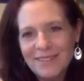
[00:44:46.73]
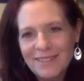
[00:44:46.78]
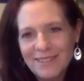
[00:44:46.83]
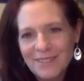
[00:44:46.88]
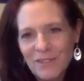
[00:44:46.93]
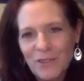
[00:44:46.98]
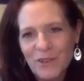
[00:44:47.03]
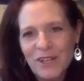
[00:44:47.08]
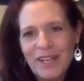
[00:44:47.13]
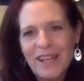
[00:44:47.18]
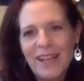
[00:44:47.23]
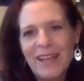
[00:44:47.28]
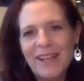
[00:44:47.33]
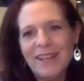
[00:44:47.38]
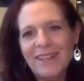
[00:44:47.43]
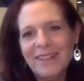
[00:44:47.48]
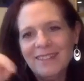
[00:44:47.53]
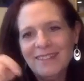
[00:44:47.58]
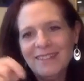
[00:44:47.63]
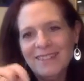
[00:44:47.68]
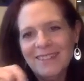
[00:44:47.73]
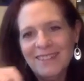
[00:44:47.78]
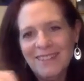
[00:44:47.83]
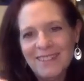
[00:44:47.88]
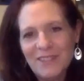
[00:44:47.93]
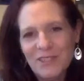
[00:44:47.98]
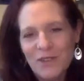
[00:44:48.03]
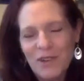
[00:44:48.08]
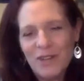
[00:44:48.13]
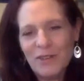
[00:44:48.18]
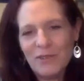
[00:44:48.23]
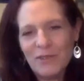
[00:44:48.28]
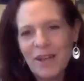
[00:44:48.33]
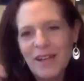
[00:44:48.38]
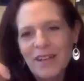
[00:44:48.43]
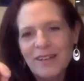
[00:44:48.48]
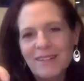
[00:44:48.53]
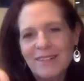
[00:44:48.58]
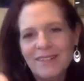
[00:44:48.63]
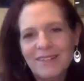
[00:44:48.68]
48, and try to
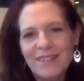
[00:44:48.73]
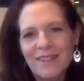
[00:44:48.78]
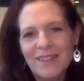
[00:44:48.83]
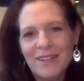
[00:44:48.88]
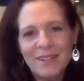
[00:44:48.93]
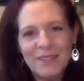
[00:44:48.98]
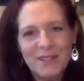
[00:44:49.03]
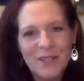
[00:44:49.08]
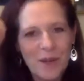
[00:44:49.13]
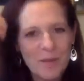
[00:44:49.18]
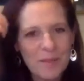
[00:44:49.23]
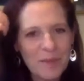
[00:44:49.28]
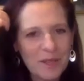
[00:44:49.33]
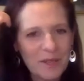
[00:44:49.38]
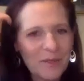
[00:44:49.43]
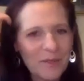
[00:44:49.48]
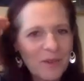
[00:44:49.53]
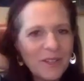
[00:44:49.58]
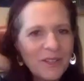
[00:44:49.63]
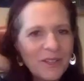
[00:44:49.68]
write on a topic while you